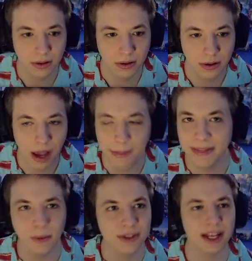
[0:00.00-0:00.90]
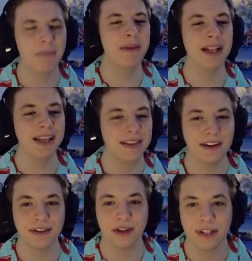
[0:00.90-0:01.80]
I mean, there was like a million
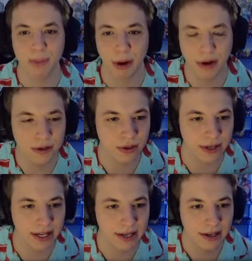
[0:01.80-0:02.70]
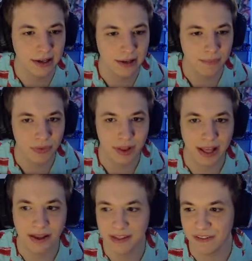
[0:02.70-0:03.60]
things on this perk tree.
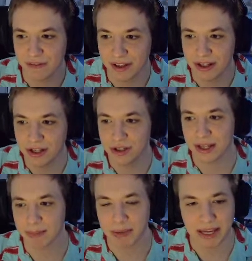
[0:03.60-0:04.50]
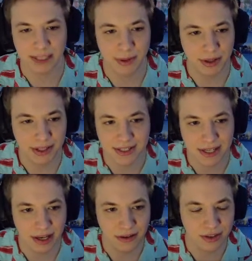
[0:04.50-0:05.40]
Like in the village, like base building
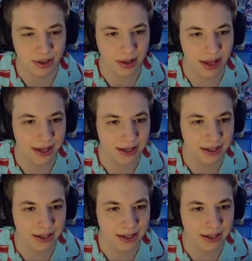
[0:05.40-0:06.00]
stuff. So like,